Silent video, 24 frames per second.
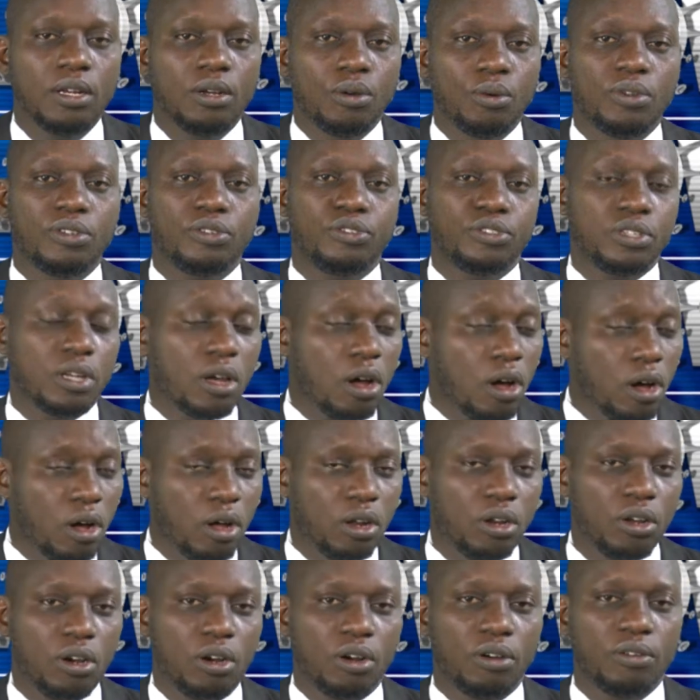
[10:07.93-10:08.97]
with
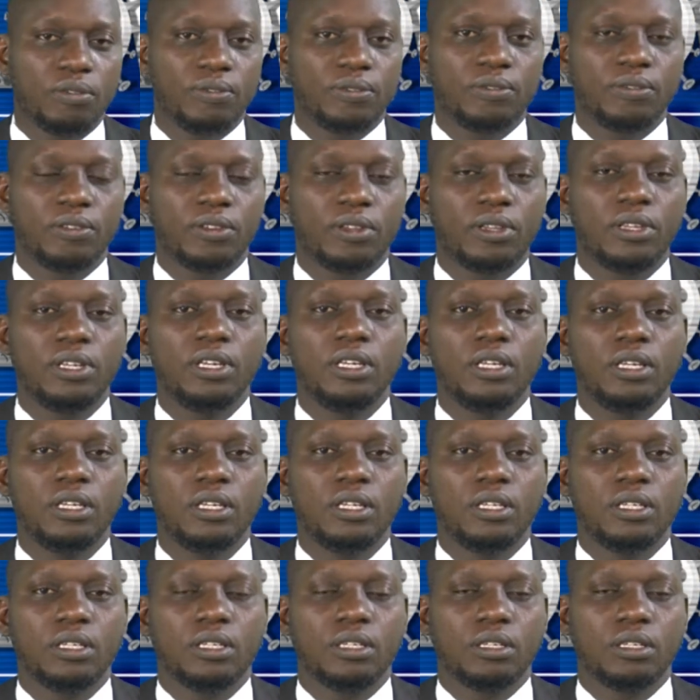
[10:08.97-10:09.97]
all of the